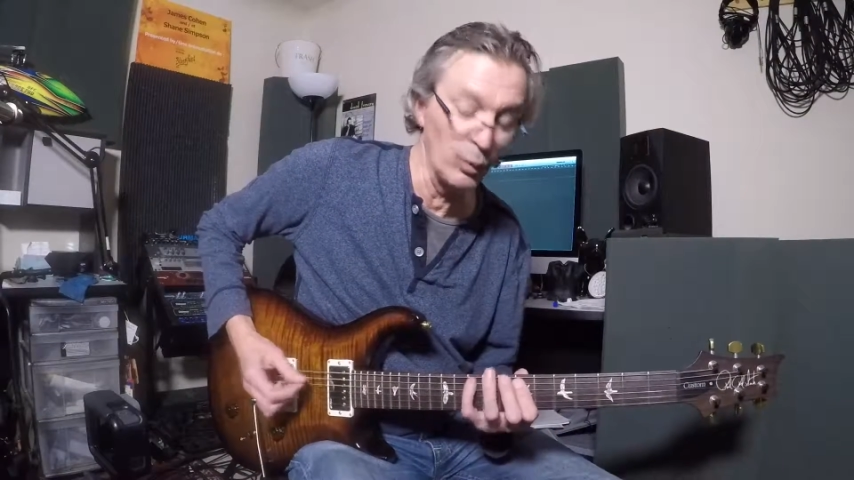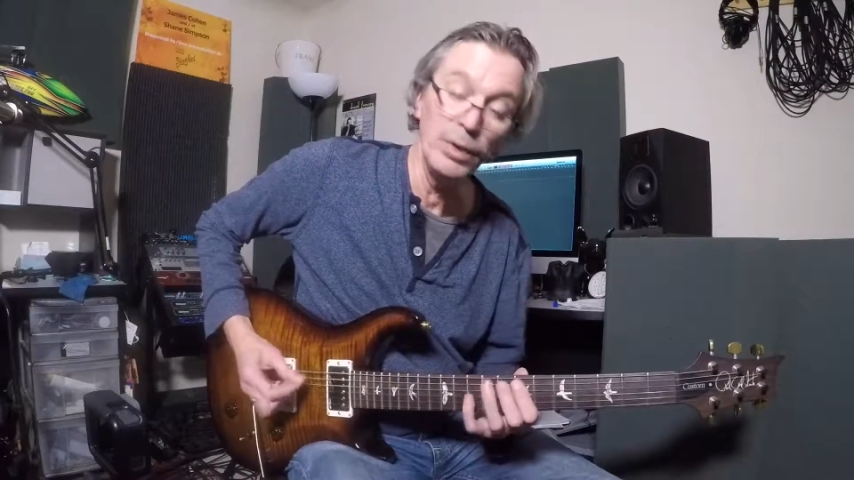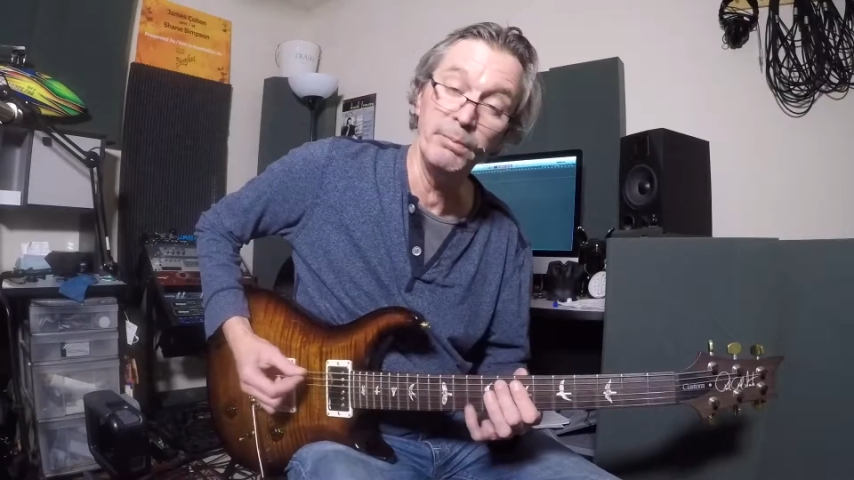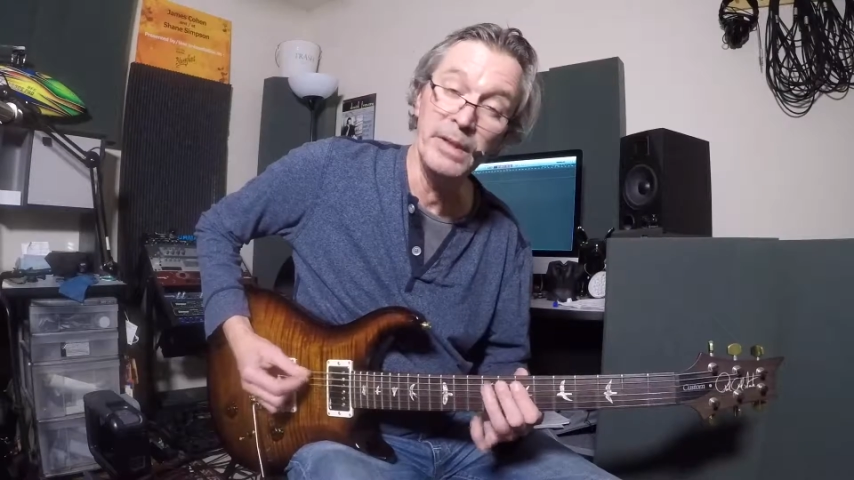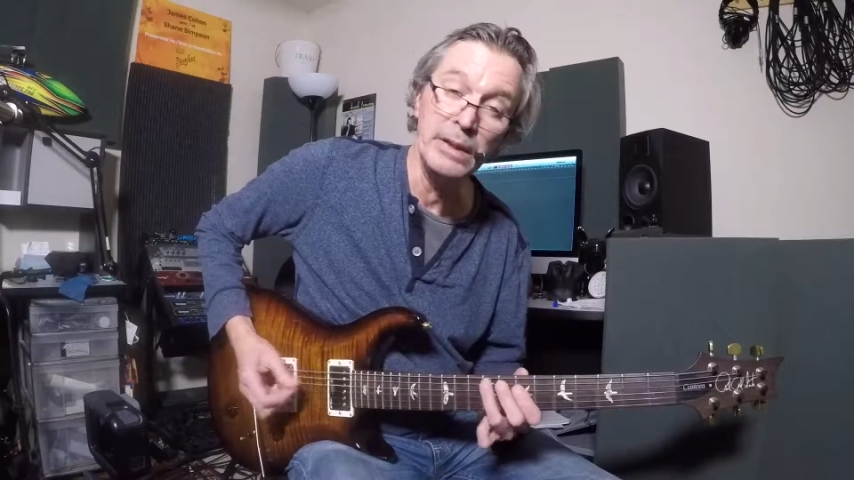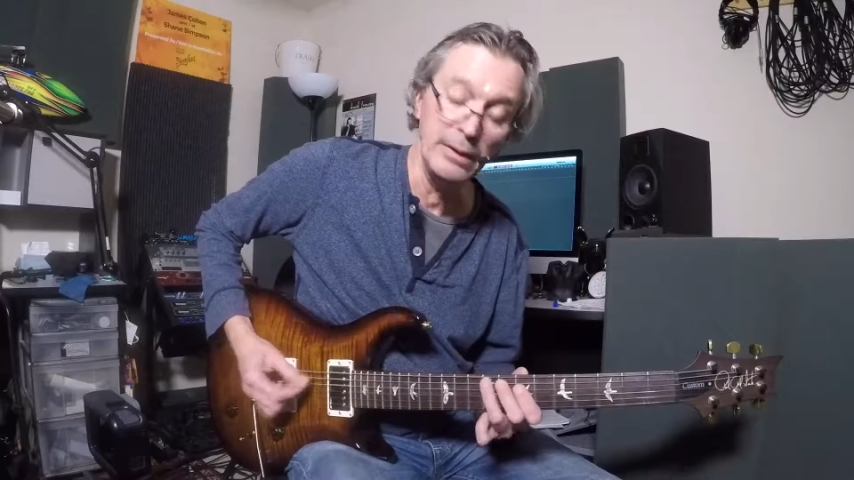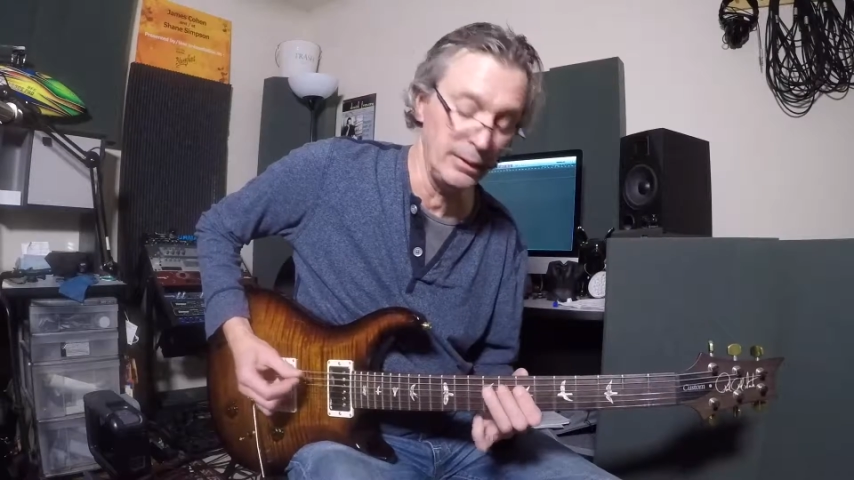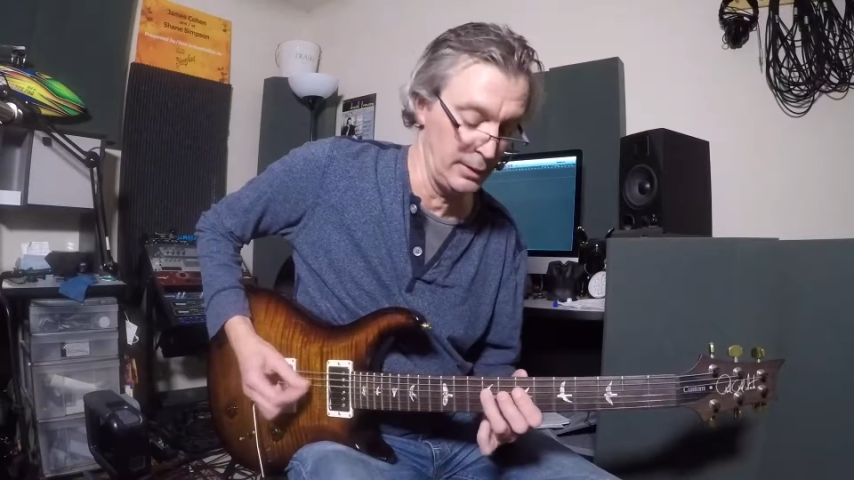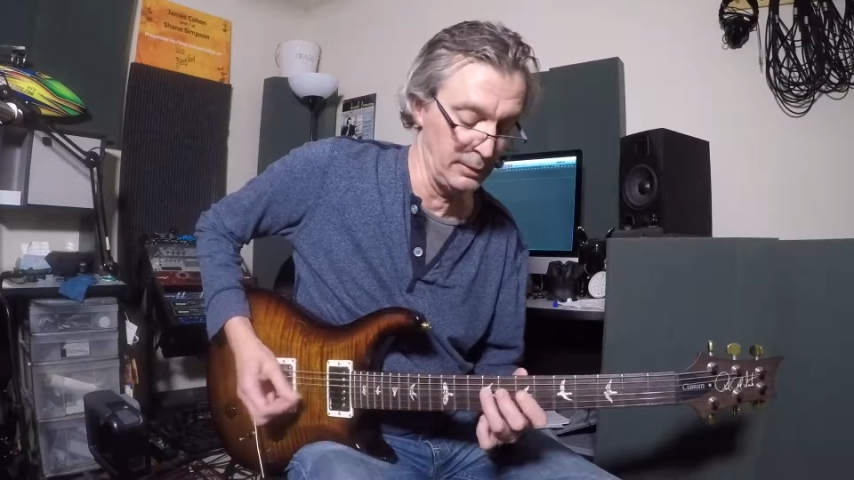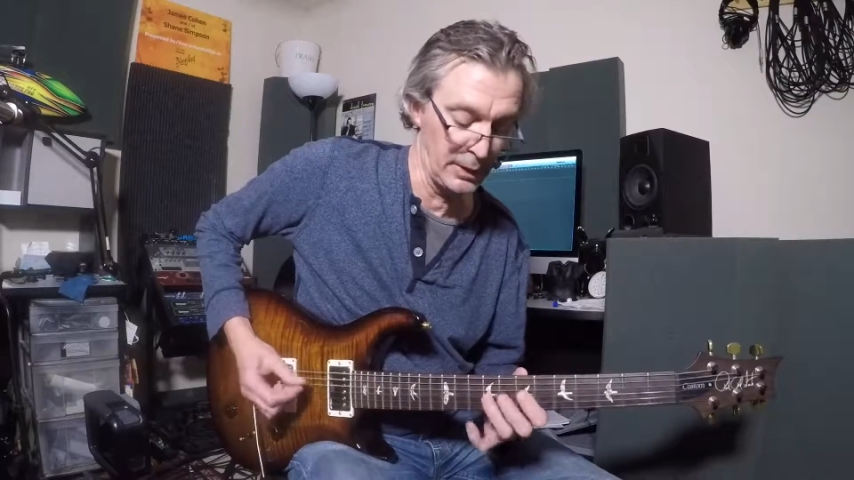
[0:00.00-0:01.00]
would be
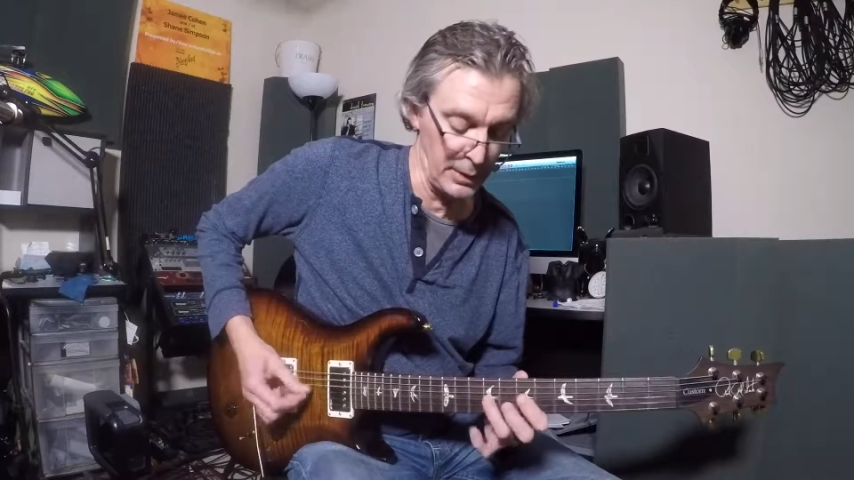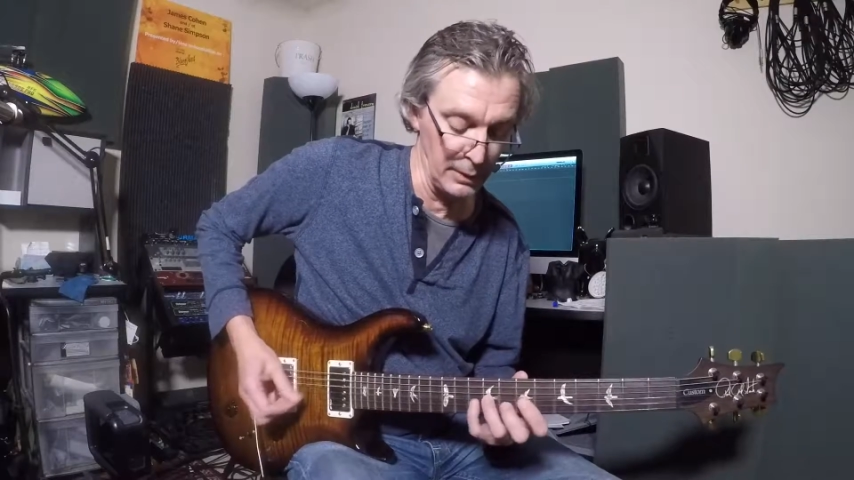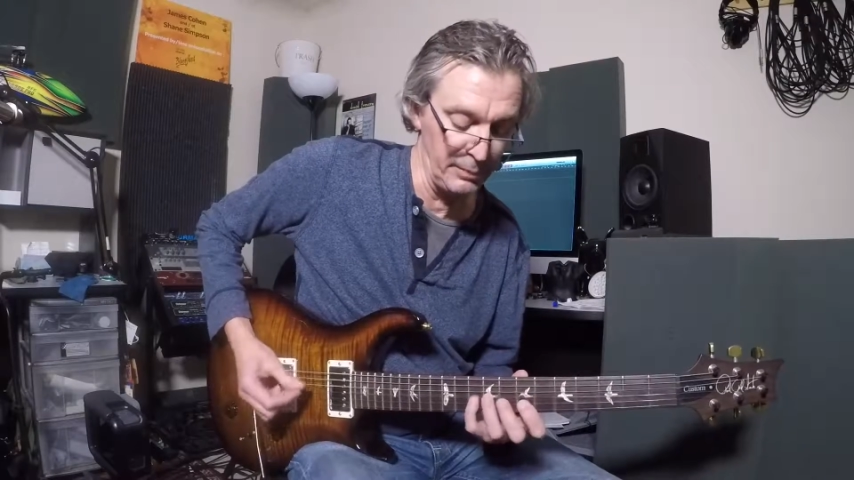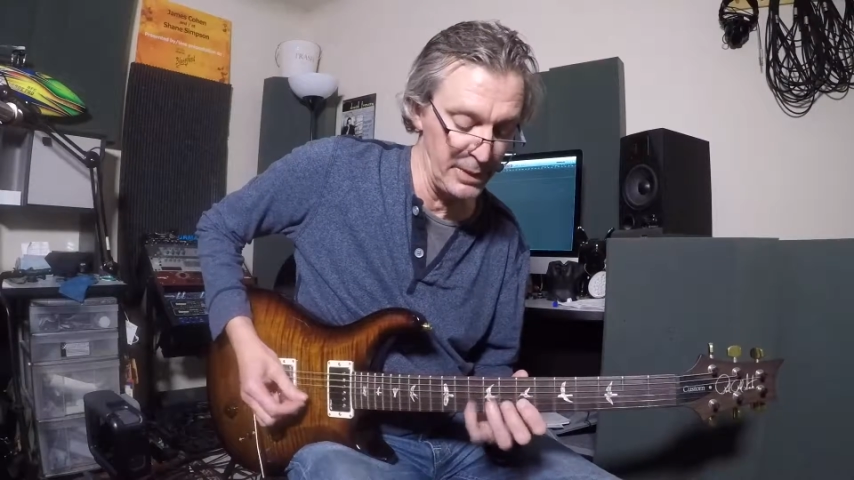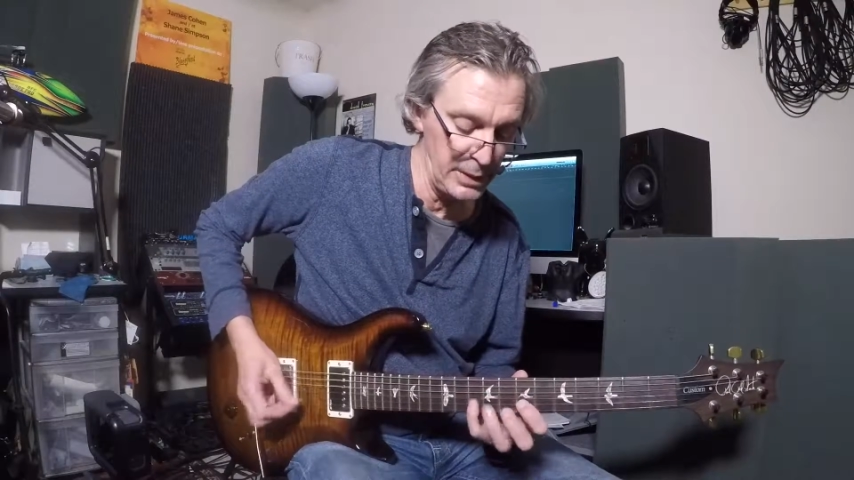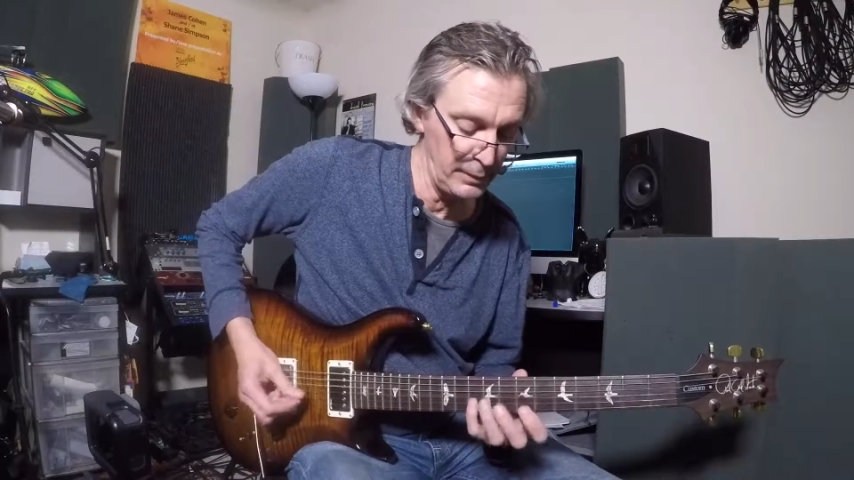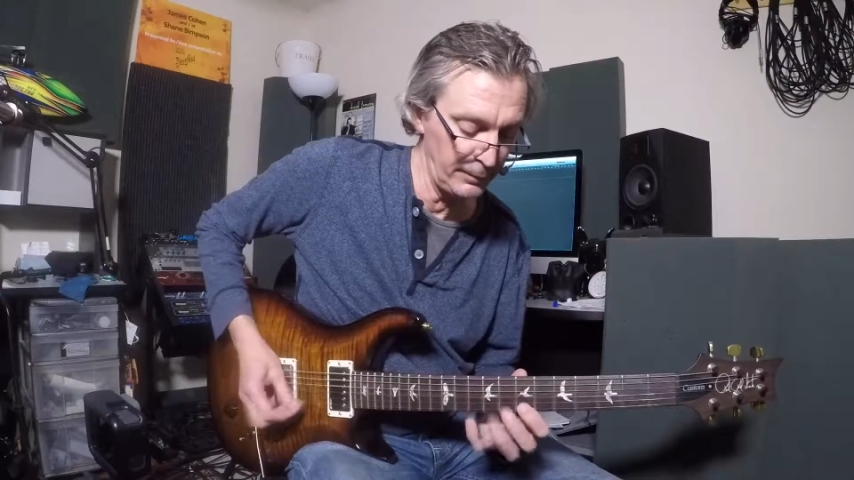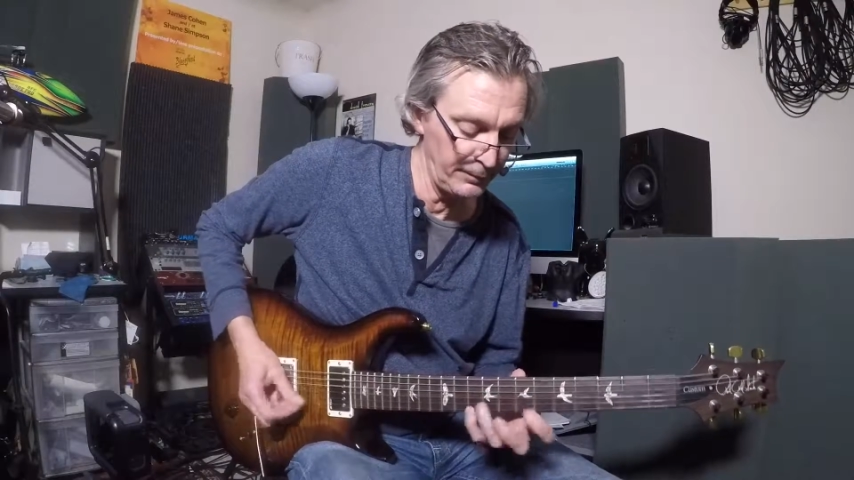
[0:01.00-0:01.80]
in the key of B.